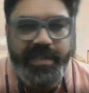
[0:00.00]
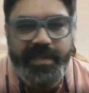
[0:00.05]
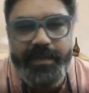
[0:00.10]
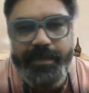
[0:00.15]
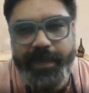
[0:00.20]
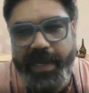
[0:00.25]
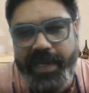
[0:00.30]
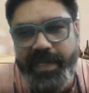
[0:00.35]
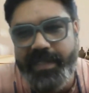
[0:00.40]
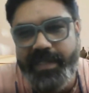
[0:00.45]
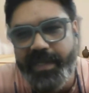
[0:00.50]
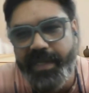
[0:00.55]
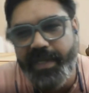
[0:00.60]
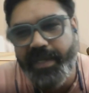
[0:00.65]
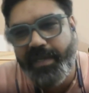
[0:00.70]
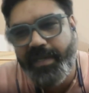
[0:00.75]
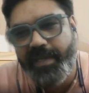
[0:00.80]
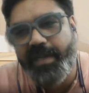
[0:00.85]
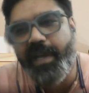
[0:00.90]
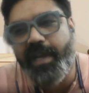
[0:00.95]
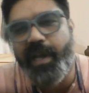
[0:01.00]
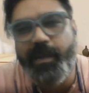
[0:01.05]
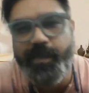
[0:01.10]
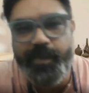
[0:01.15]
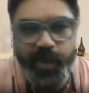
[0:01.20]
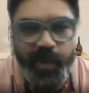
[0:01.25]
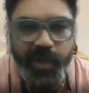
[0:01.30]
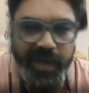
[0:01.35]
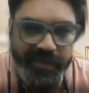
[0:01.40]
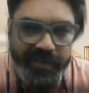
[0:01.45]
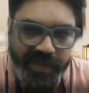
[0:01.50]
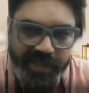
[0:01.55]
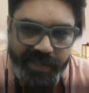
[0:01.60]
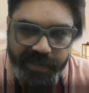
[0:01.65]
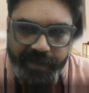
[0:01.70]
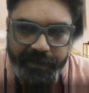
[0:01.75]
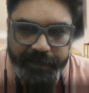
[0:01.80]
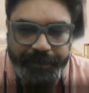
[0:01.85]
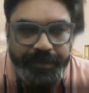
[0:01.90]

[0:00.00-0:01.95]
based at Kanpur Division.